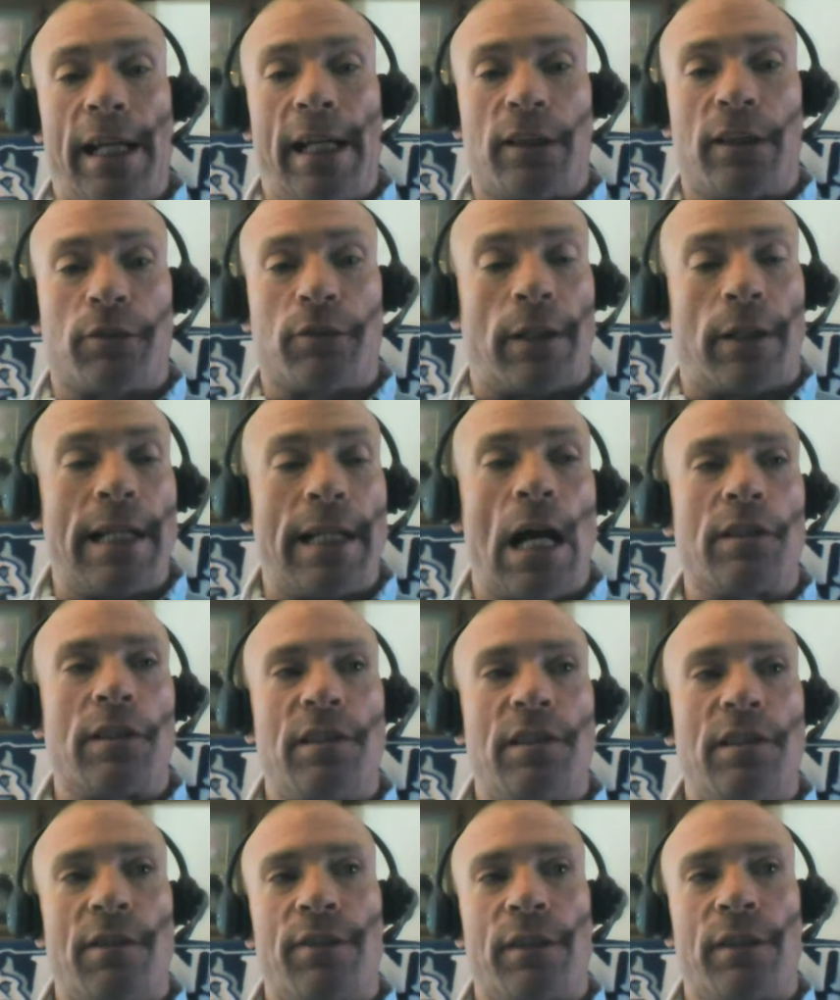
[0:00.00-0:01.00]
Right now, it's
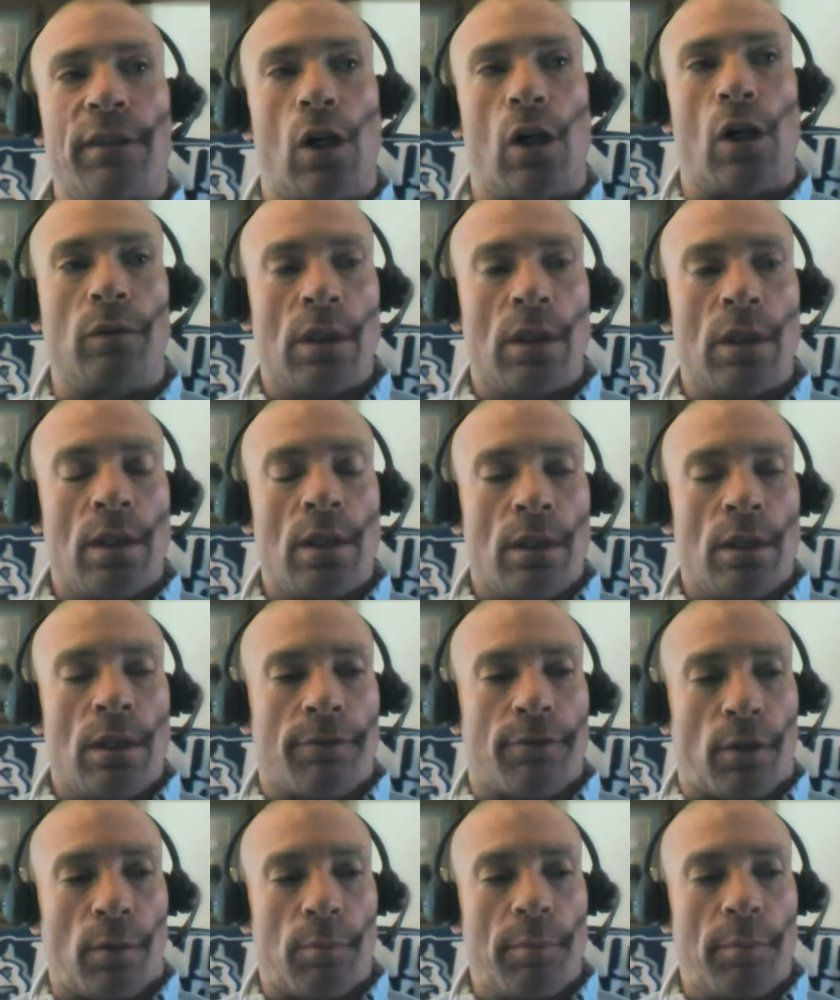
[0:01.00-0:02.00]
difficult
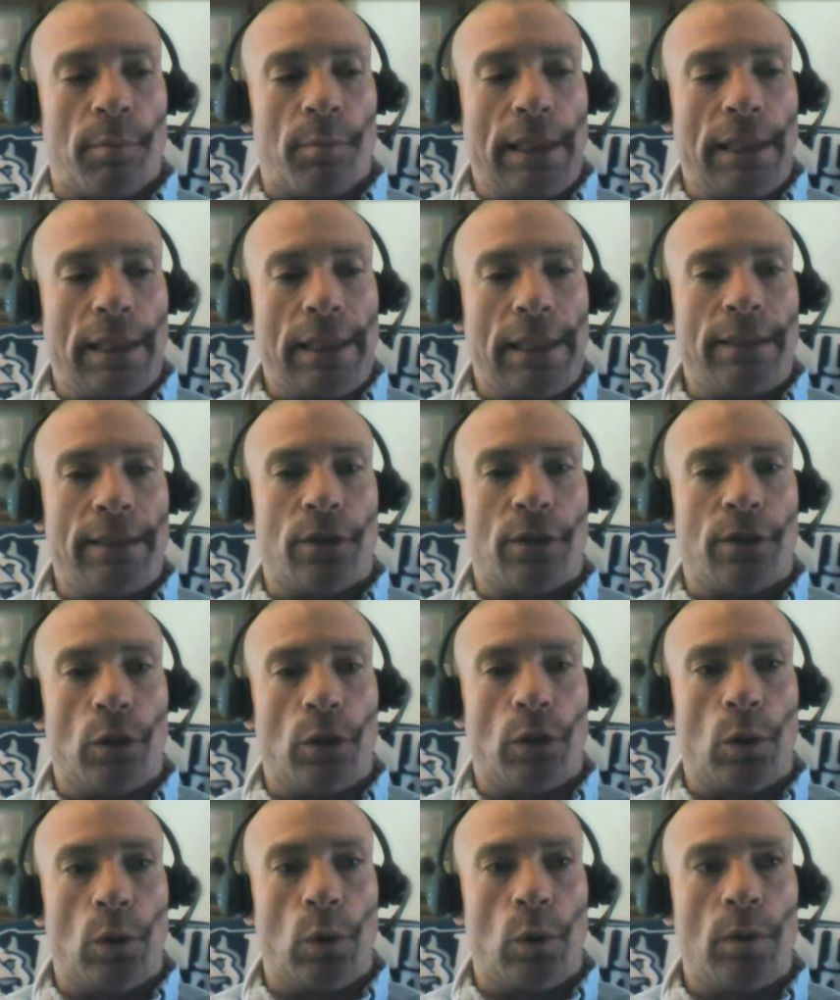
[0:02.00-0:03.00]
for me
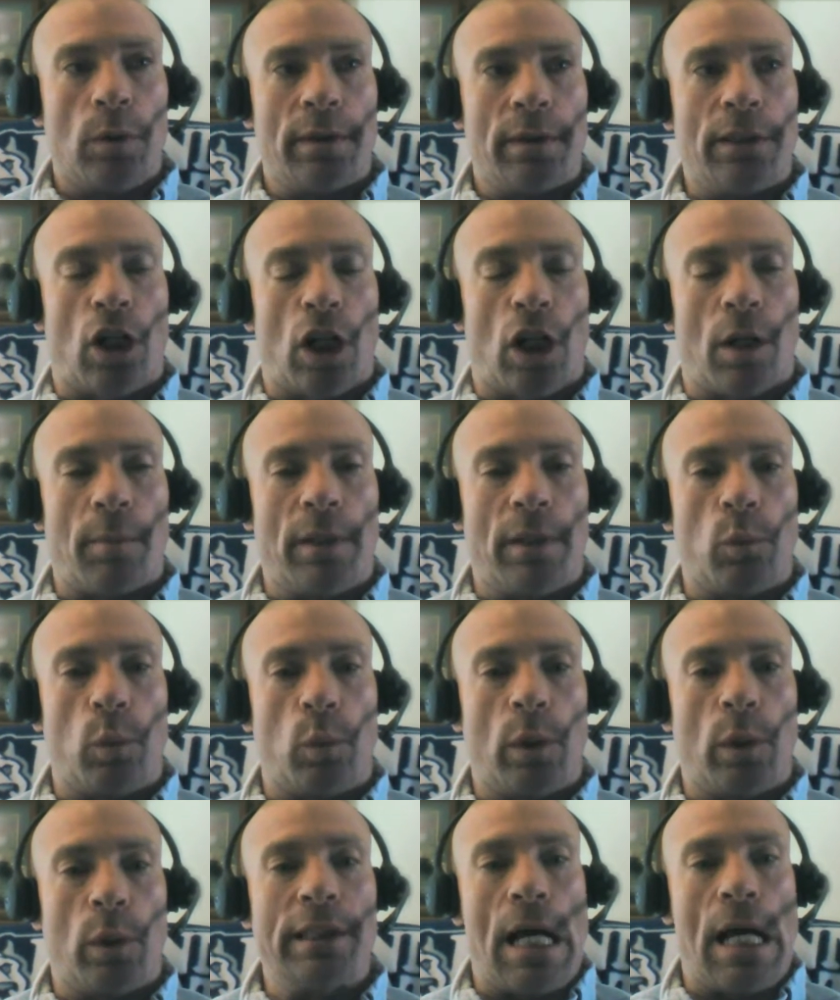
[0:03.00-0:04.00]
to determine which
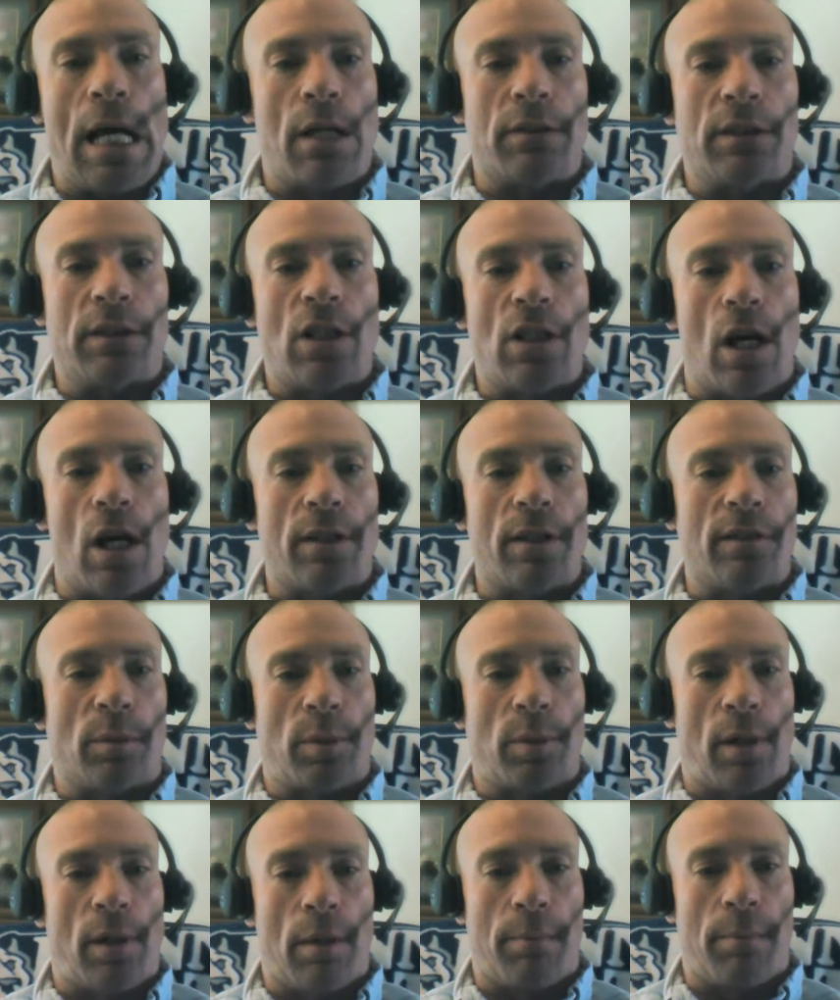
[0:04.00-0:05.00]
house is causing the
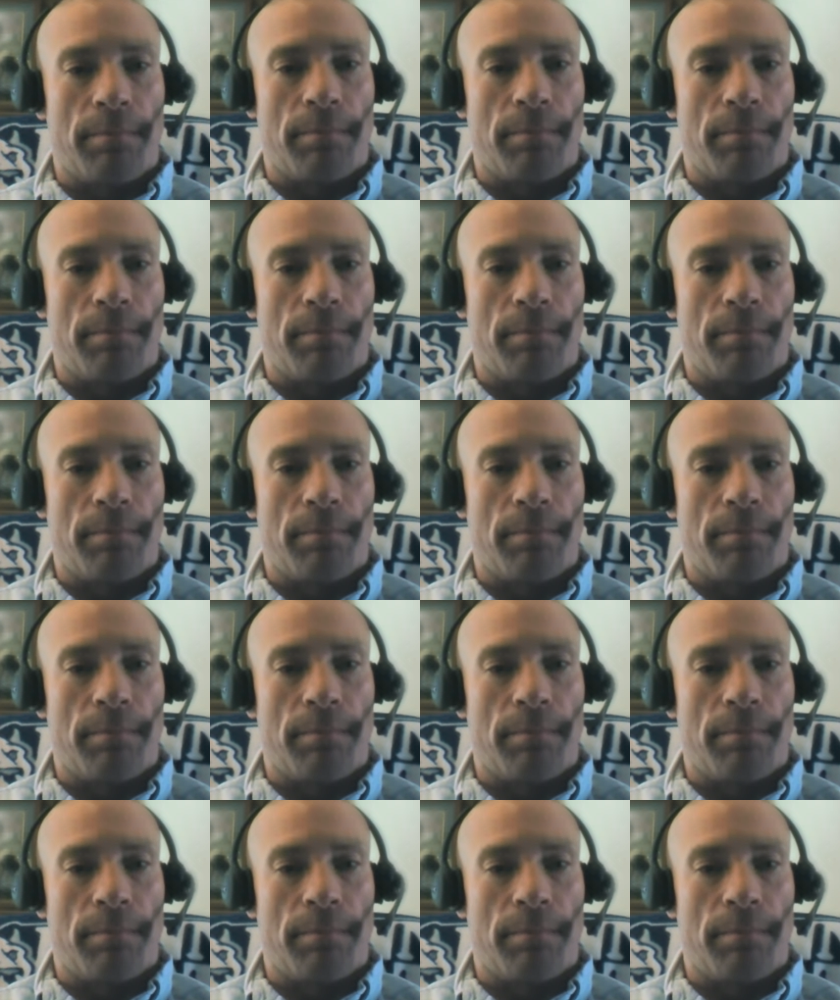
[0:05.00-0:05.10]
problem.